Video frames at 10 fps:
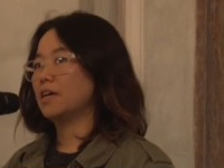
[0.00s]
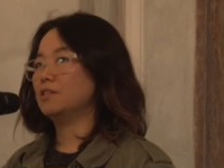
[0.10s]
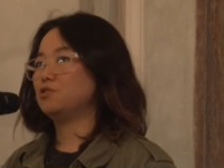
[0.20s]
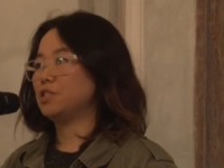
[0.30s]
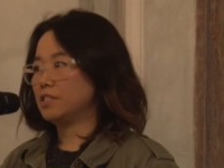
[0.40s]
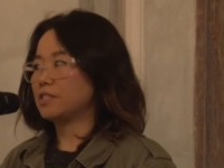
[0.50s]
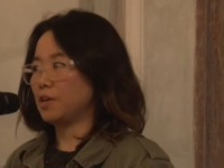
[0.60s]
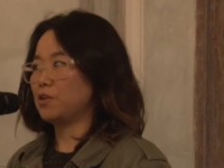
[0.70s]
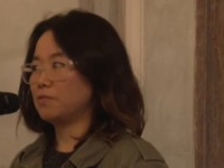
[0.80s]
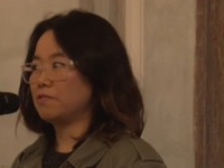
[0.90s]
and she's
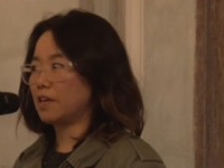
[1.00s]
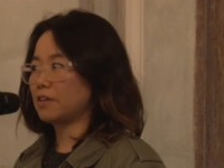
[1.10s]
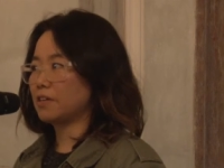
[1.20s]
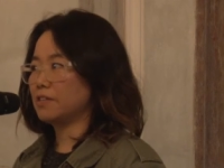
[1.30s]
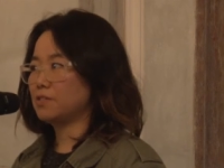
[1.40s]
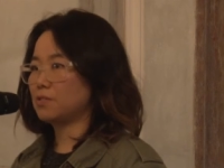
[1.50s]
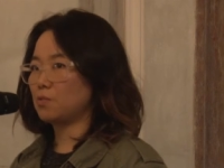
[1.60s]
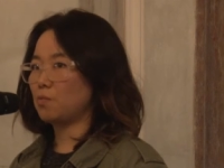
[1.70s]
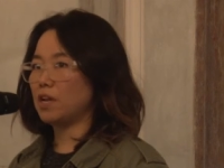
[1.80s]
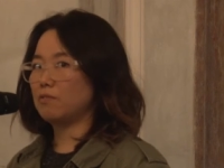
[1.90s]
scared of darkness,
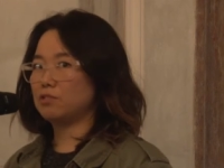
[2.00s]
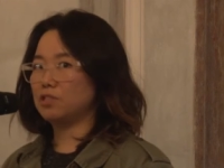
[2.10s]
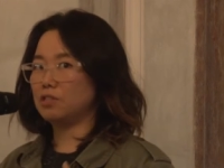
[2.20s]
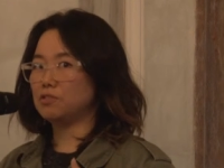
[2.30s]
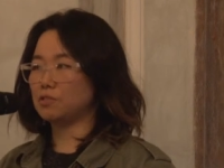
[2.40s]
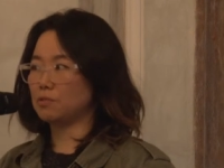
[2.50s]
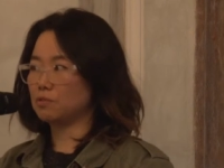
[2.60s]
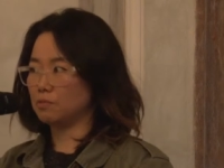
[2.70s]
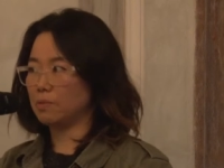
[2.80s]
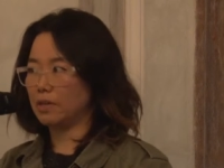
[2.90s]
so whenever she needs to
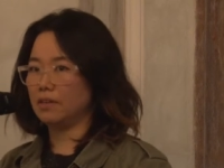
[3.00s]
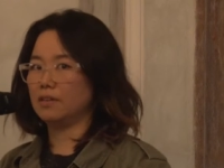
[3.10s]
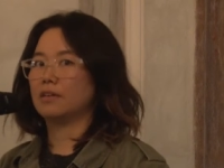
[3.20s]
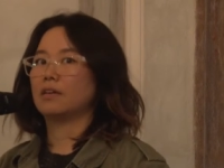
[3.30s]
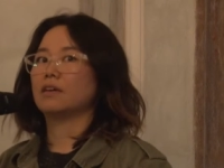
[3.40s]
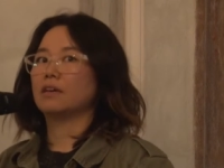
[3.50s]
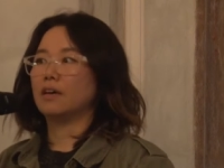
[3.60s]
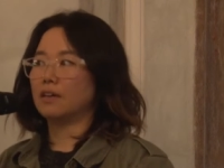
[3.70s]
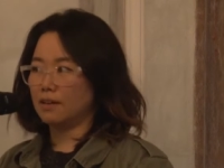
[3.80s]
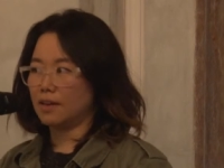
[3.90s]
go to pee,
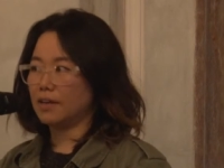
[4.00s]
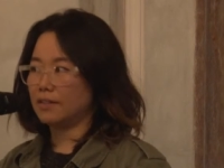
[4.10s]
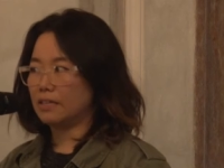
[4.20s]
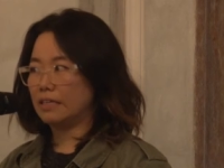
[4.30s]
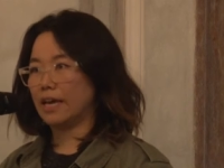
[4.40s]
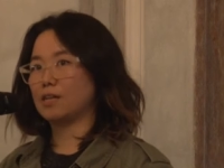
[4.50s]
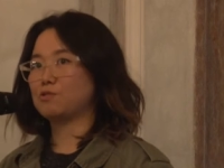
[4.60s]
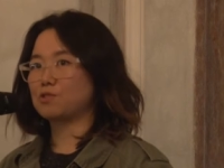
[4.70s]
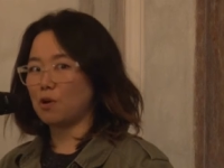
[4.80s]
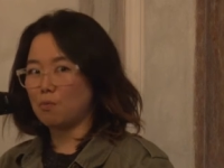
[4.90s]
at night that he
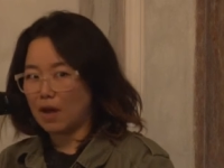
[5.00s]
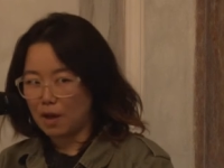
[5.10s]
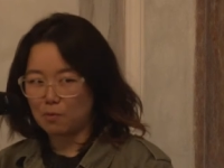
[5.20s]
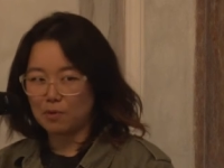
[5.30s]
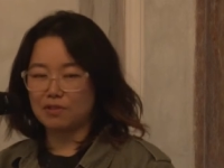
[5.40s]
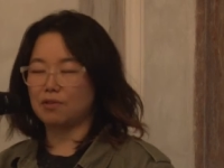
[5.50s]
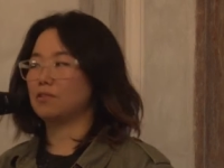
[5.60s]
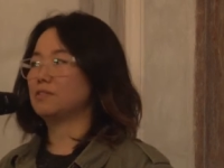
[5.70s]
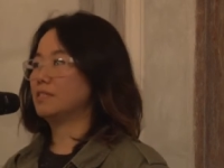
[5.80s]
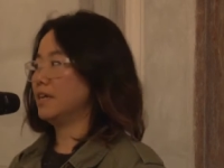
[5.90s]
has to come out with
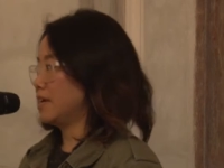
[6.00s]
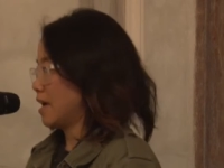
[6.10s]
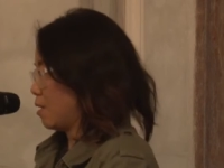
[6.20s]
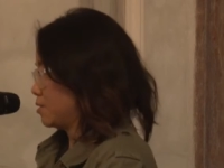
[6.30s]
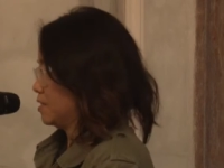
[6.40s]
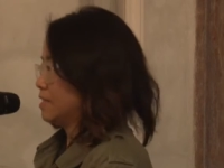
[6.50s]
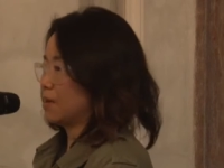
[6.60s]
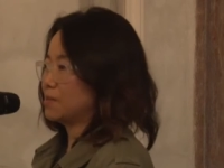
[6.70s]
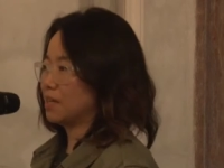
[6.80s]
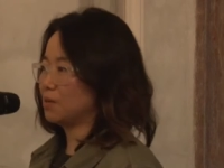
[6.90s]
her, standing out just
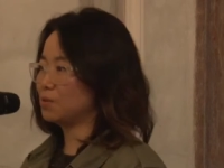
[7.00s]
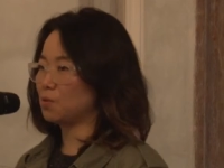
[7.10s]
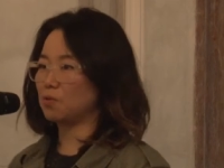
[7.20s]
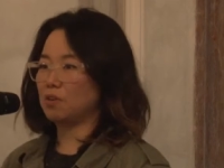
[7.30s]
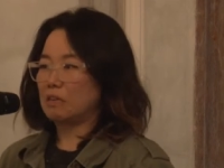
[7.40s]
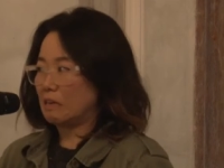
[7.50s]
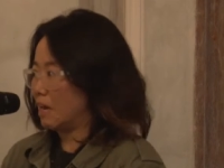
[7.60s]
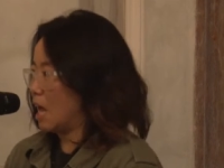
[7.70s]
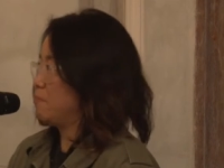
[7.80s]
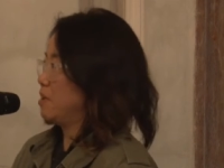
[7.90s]
outside her door,
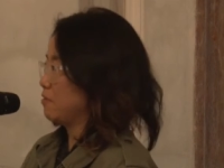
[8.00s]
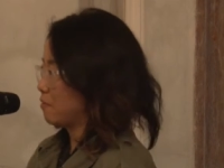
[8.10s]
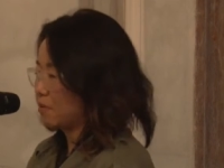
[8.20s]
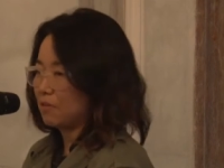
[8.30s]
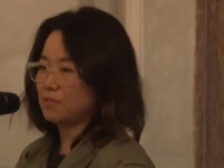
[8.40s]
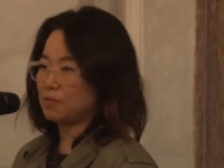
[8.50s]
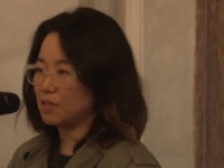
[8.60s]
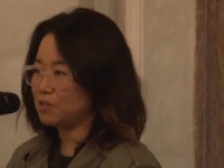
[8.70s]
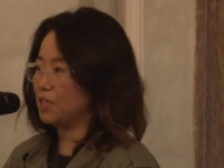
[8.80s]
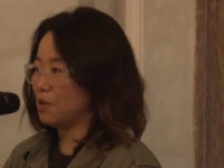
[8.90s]
clapping for her so
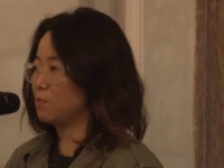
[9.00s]
that she